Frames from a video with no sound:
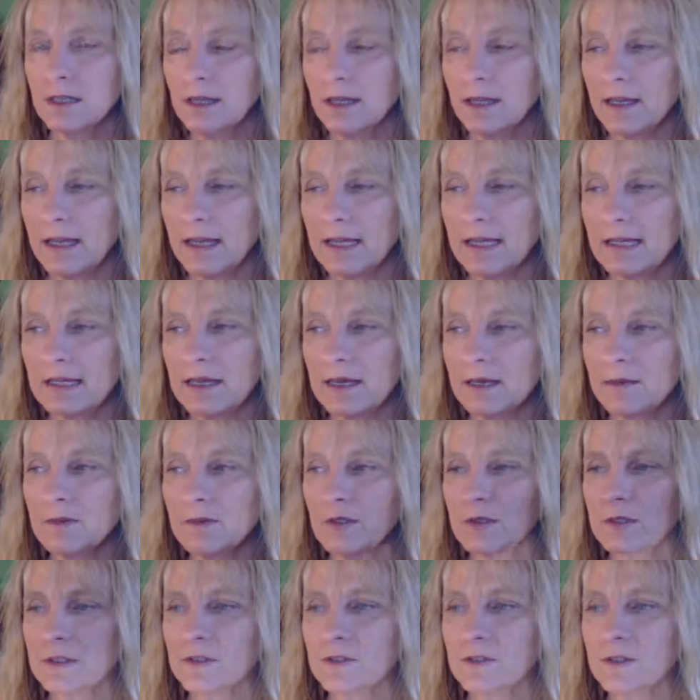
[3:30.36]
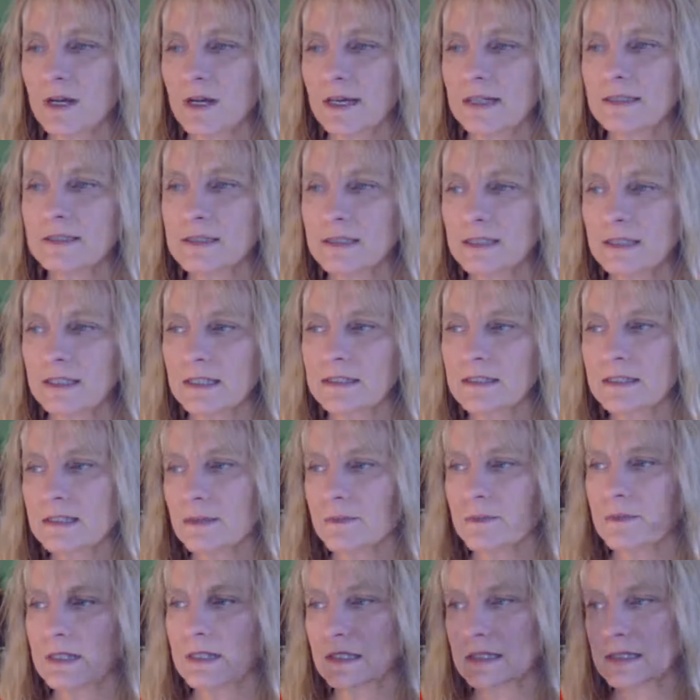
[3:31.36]
And I'm going to try to get
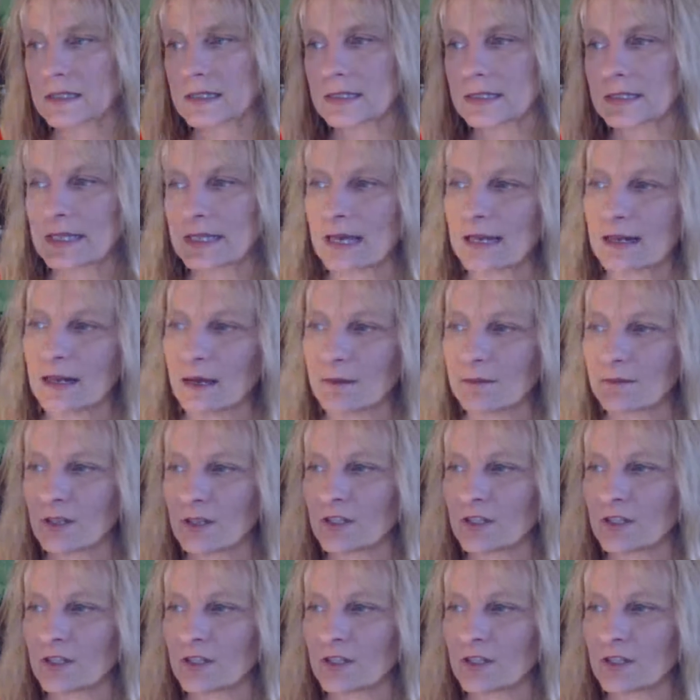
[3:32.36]
something set up.